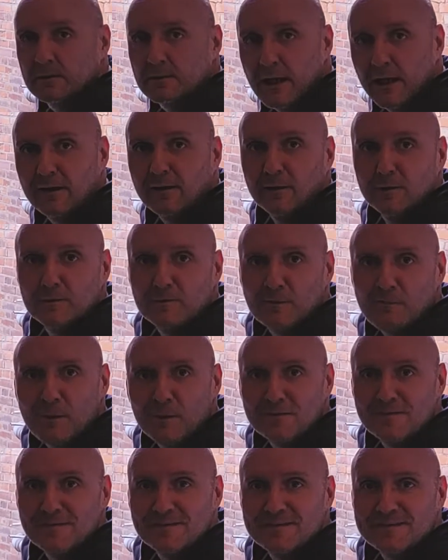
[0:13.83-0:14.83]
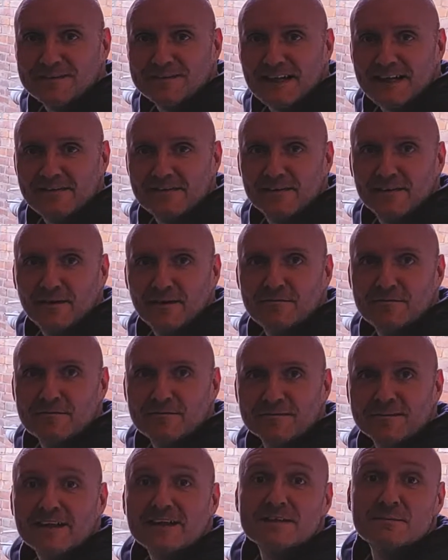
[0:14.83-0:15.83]
Hello and welcome to this day in the life of
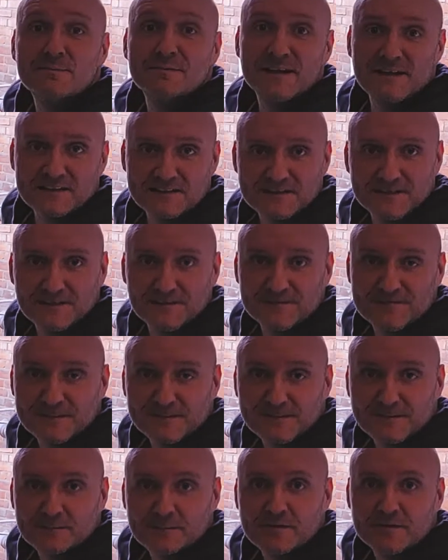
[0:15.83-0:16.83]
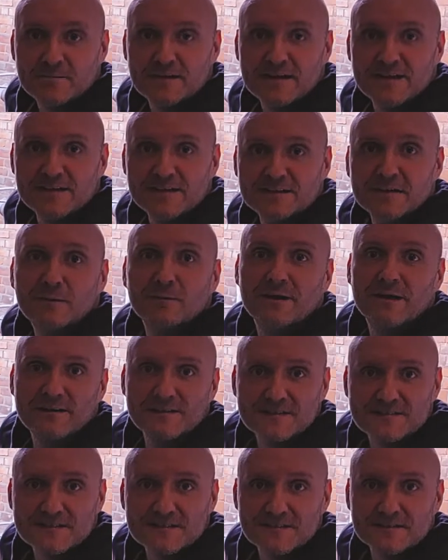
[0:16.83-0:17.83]
a data protection officer with me, Joel
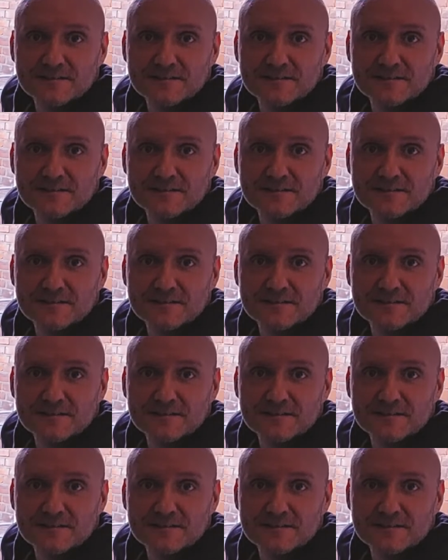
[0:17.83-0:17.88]
Henderson.